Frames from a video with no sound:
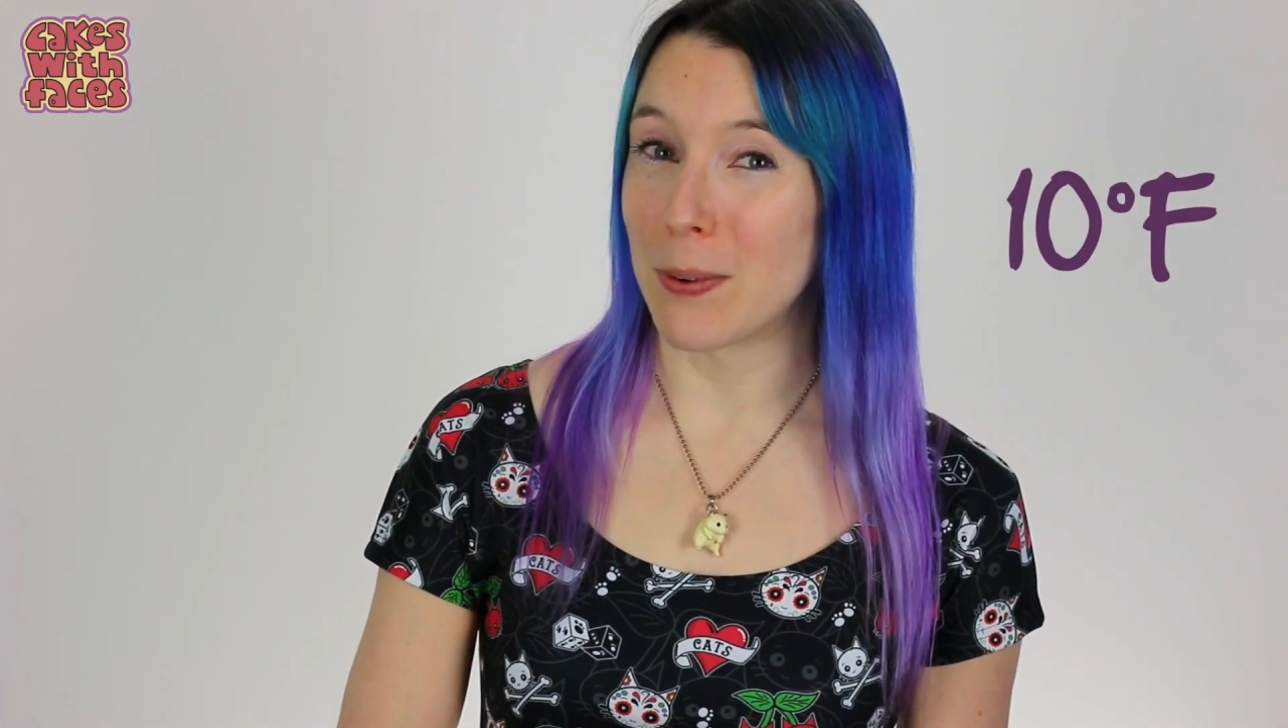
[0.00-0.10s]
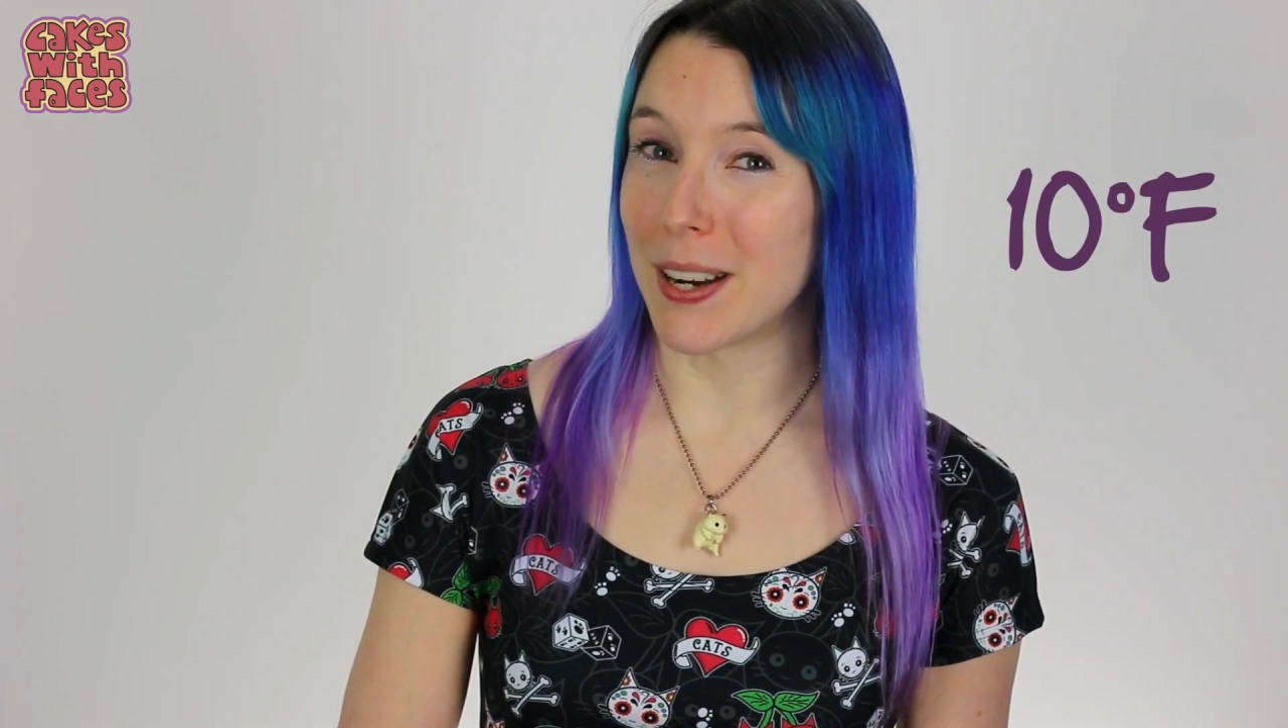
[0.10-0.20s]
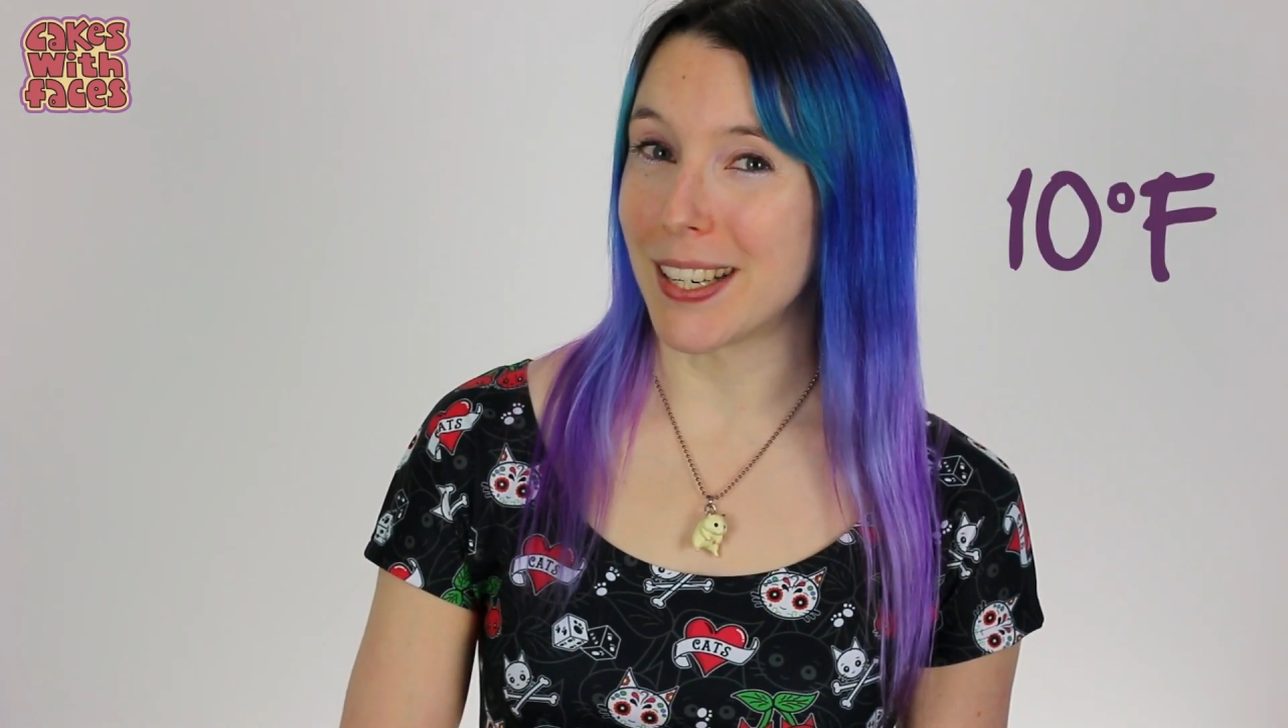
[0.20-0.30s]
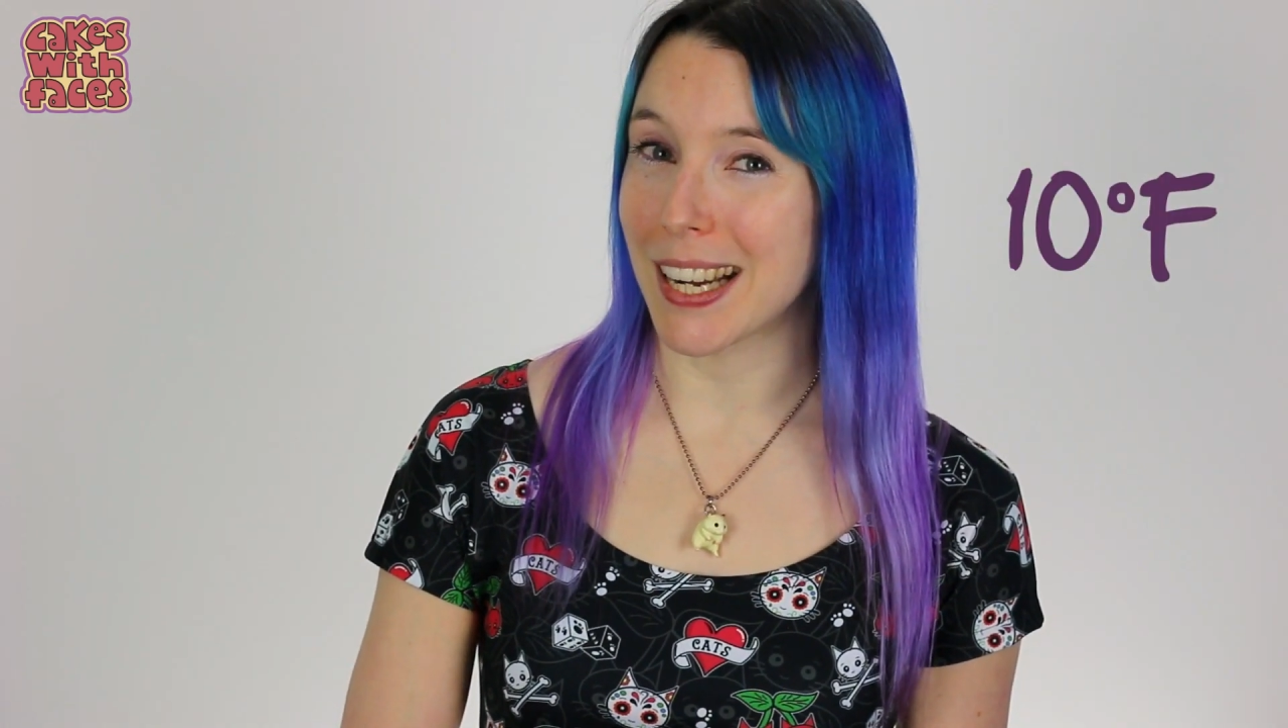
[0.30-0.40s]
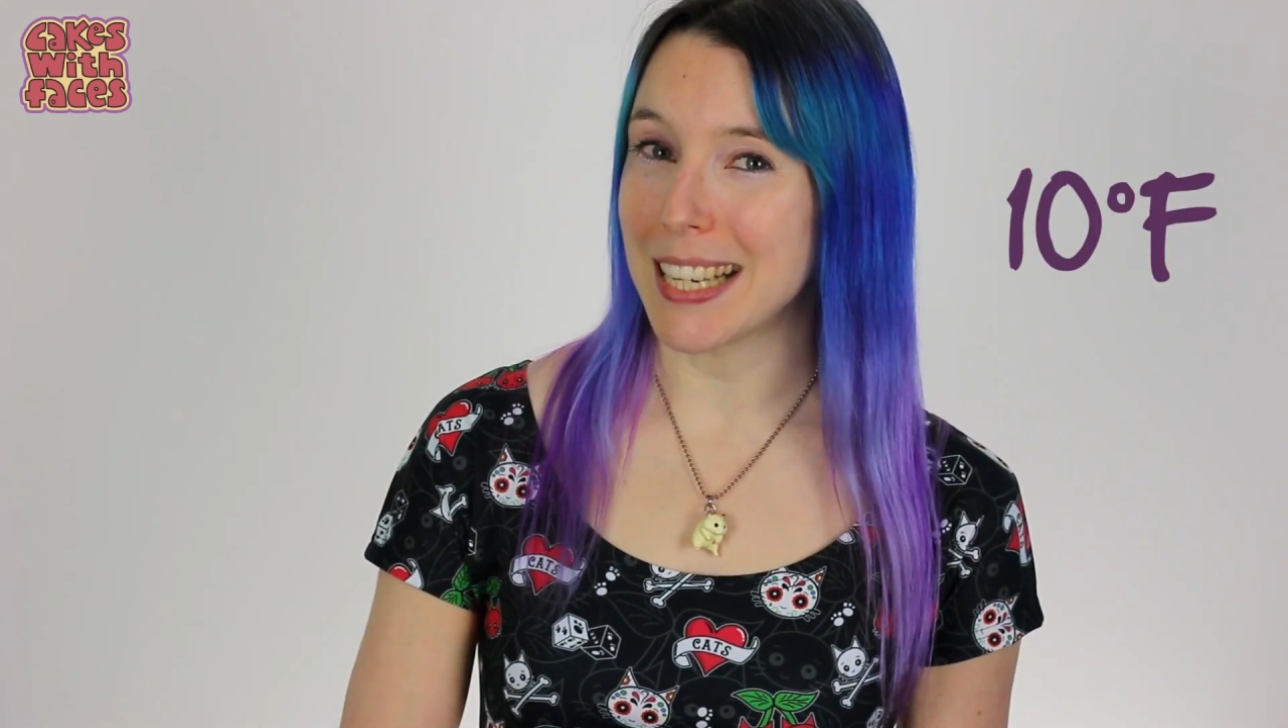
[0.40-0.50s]

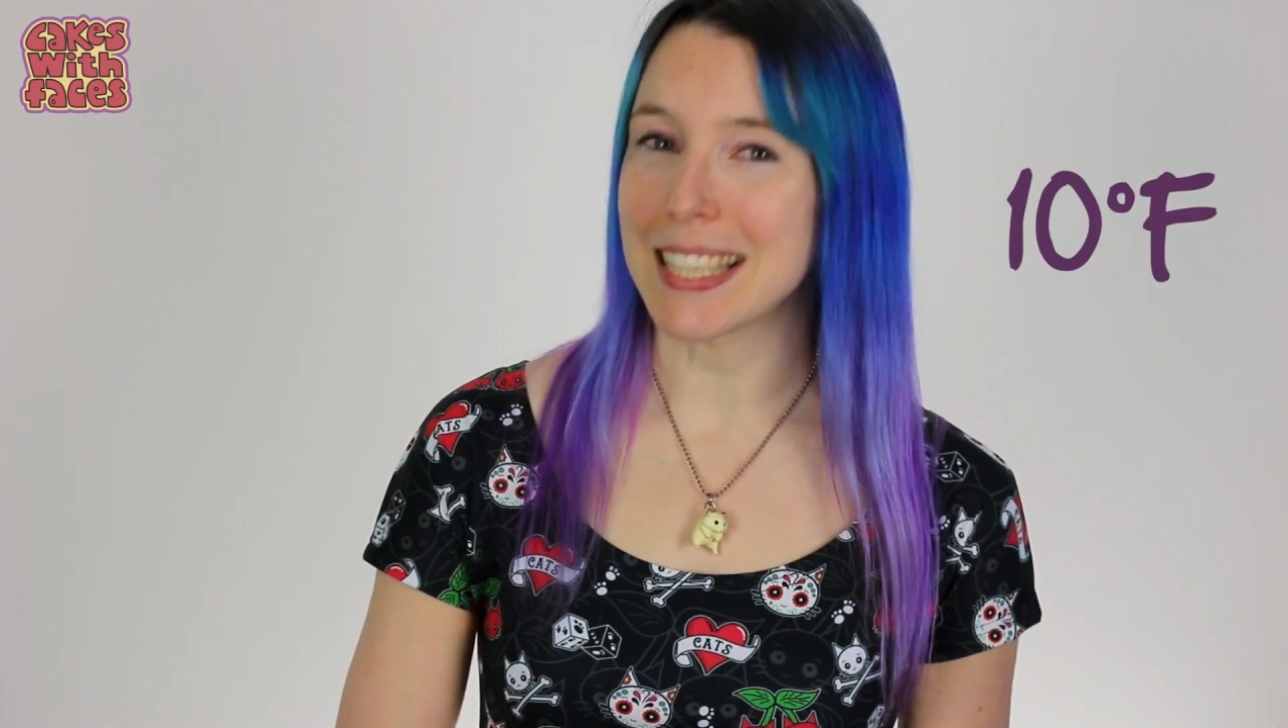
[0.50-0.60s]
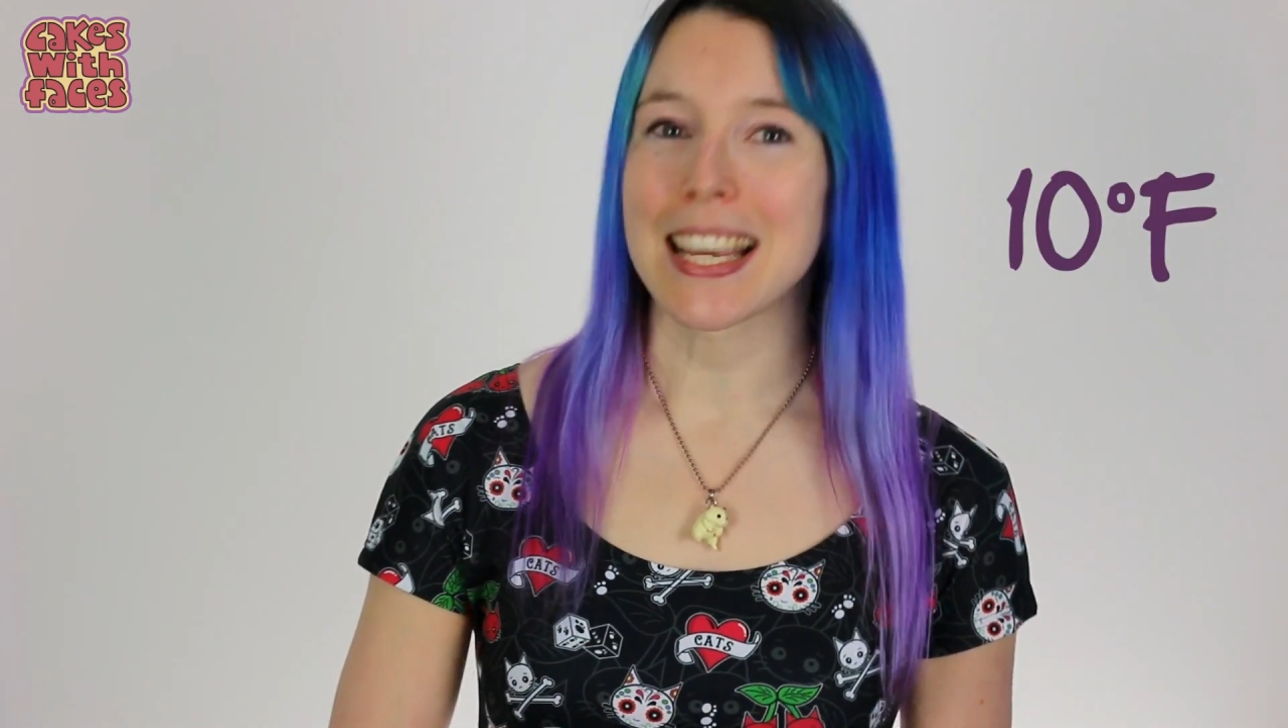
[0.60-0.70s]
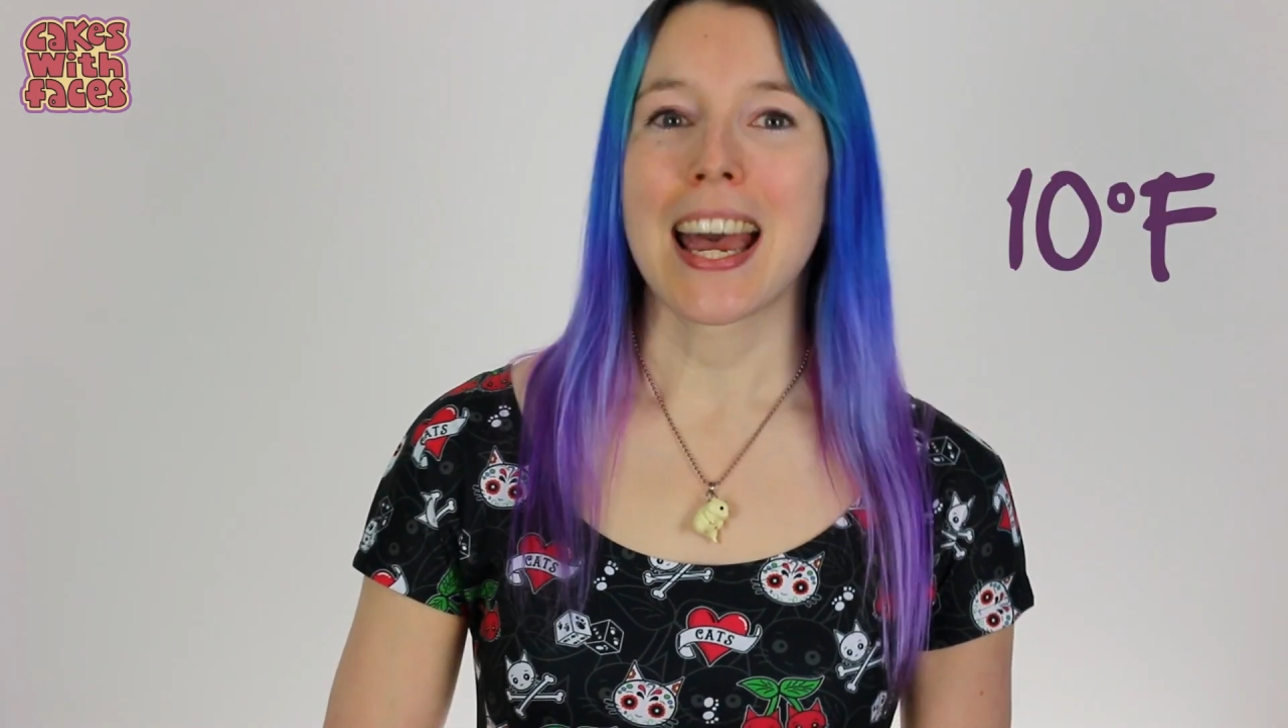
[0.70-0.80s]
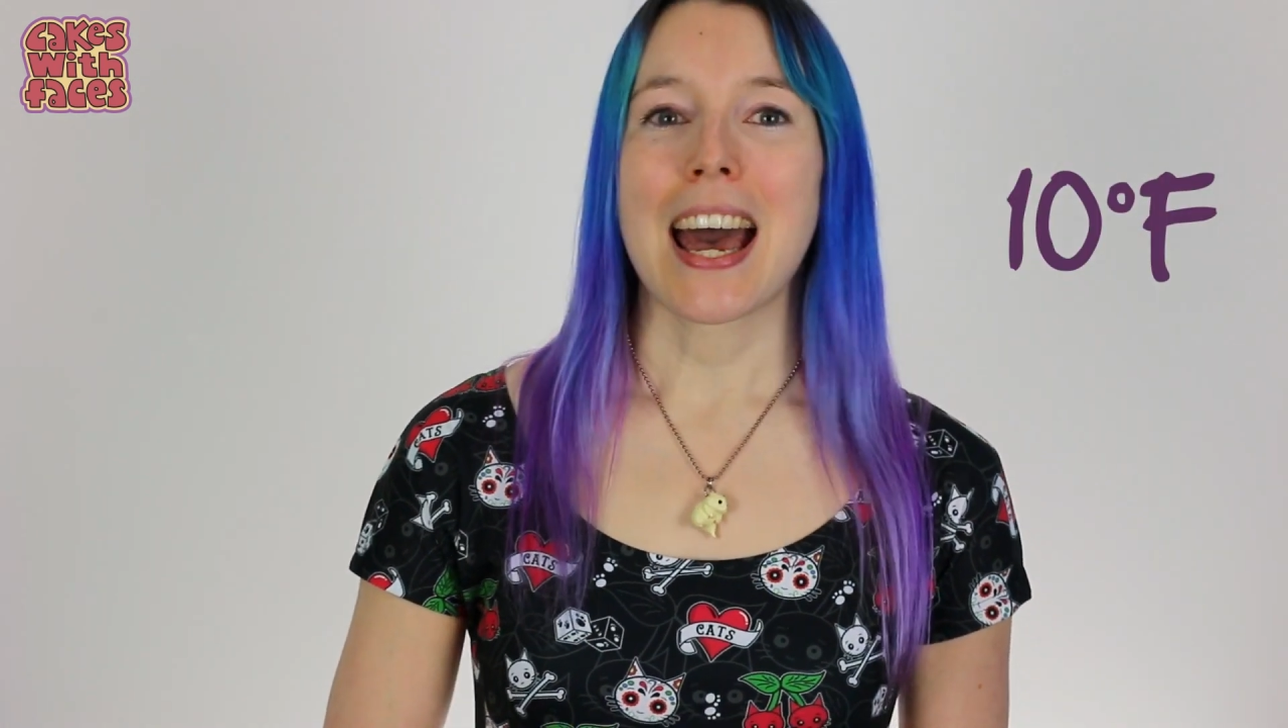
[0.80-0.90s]
one night,